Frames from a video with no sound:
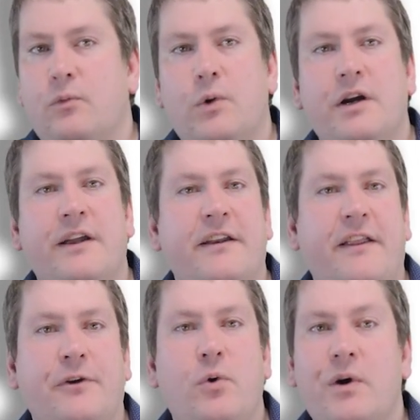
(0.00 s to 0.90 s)
work in
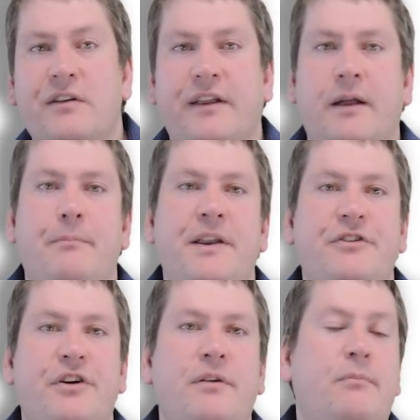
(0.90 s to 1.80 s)
another course like a
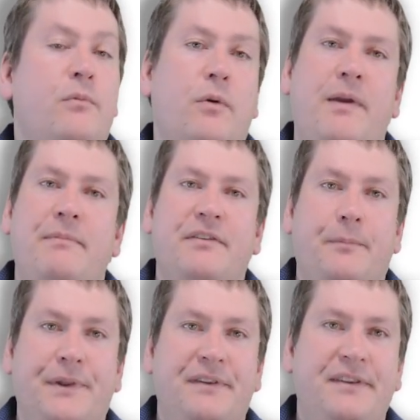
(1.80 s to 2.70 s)
midterm, or maybe
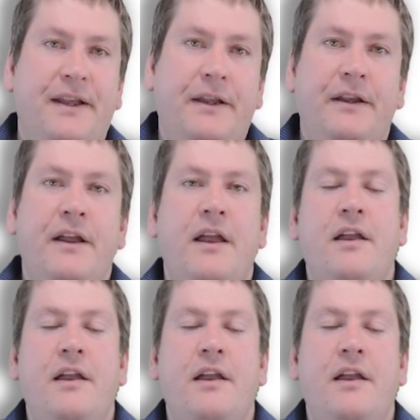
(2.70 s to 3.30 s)
someone's sick,